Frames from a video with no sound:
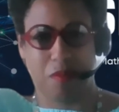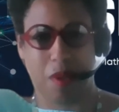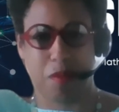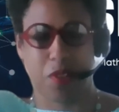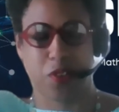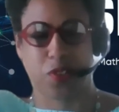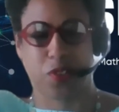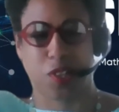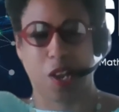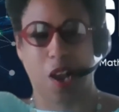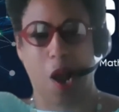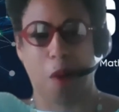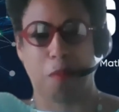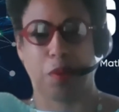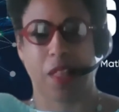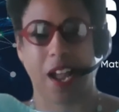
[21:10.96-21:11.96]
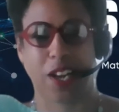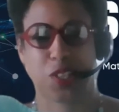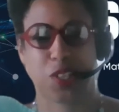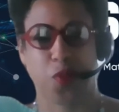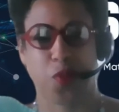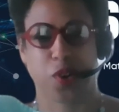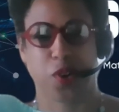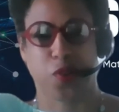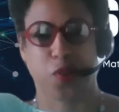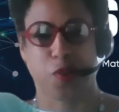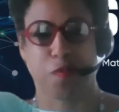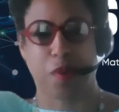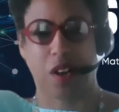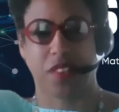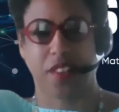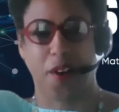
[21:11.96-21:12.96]
Maybe there's a, a black Twitter
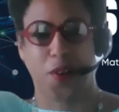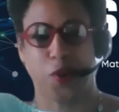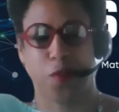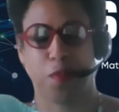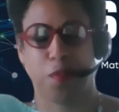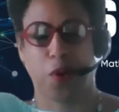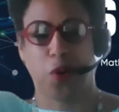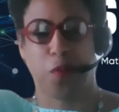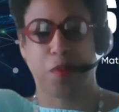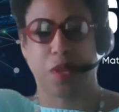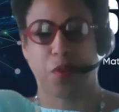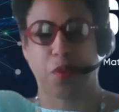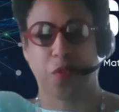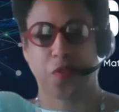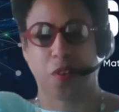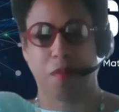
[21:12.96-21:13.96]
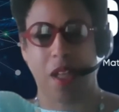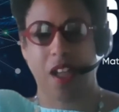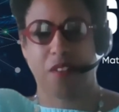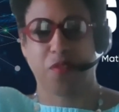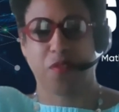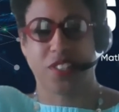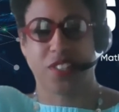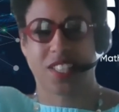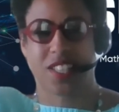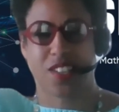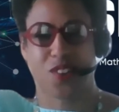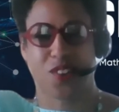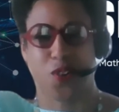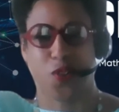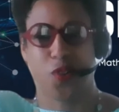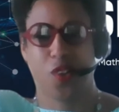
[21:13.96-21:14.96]
group on there and you pull people from every
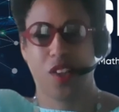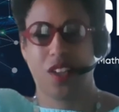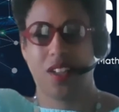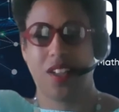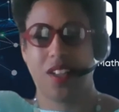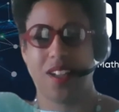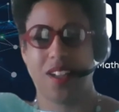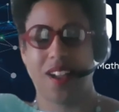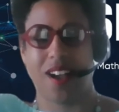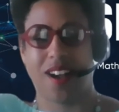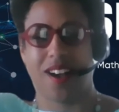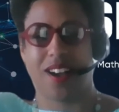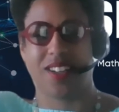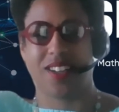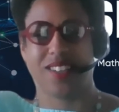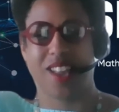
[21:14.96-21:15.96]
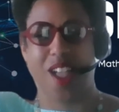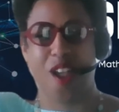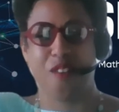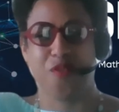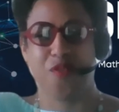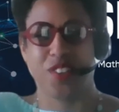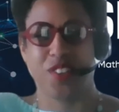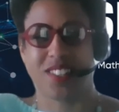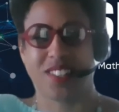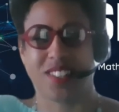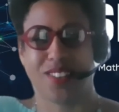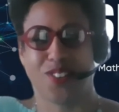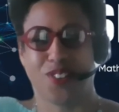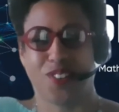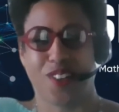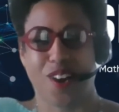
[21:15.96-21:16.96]
single, uh, every
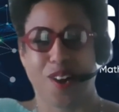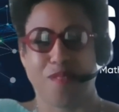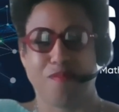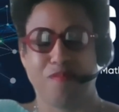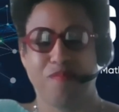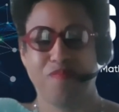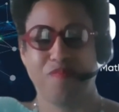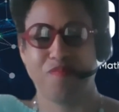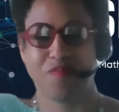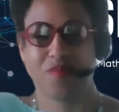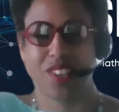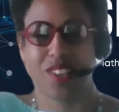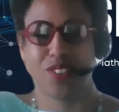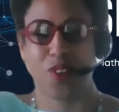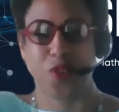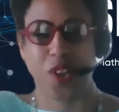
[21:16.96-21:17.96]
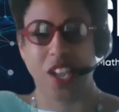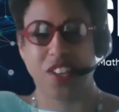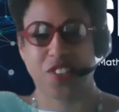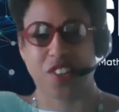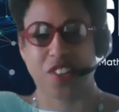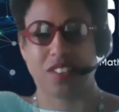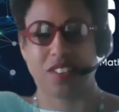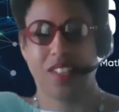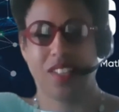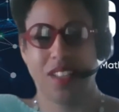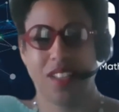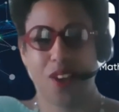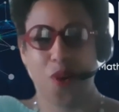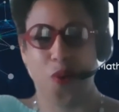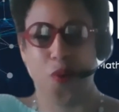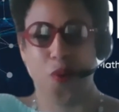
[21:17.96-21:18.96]
single um, location
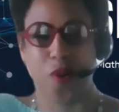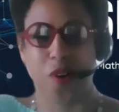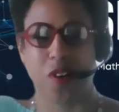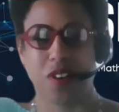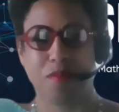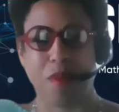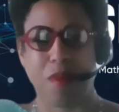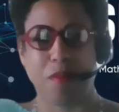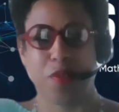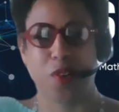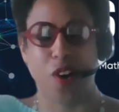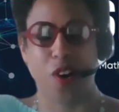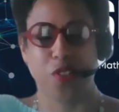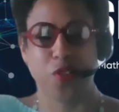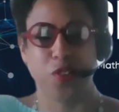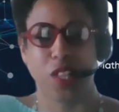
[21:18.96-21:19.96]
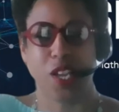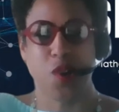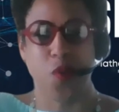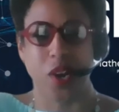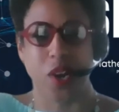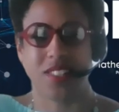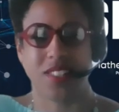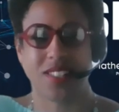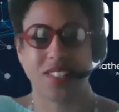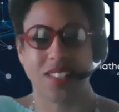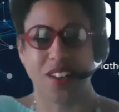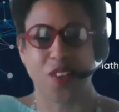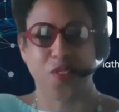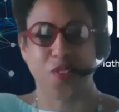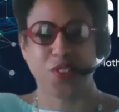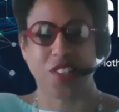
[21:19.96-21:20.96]
or maybe there are other linguists at
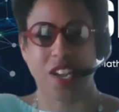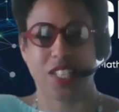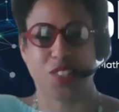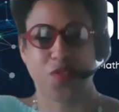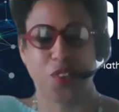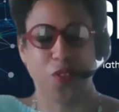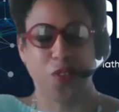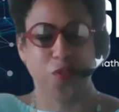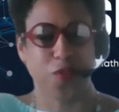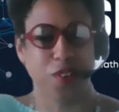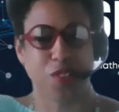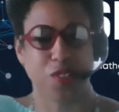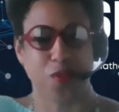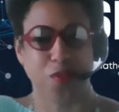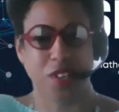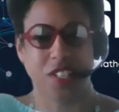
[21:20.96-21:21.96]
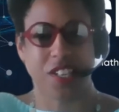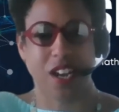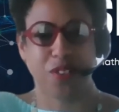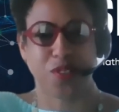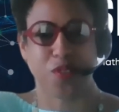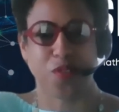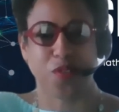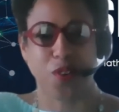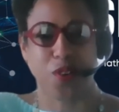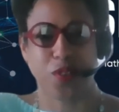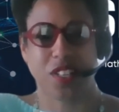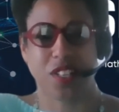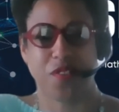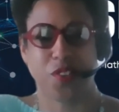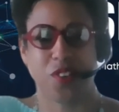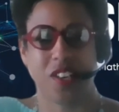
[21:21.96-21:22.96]
other sites. Feel free to reach out to
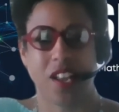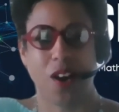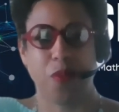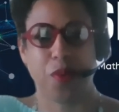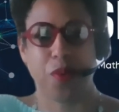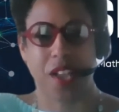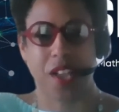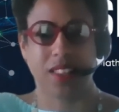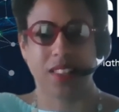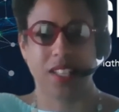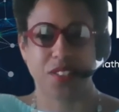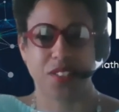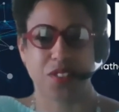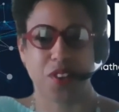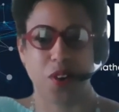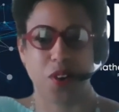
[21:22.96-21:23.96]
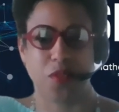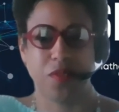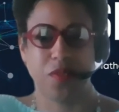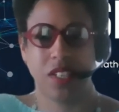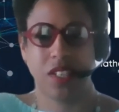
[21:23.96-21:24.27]
folks. And if you need help with that, let us know.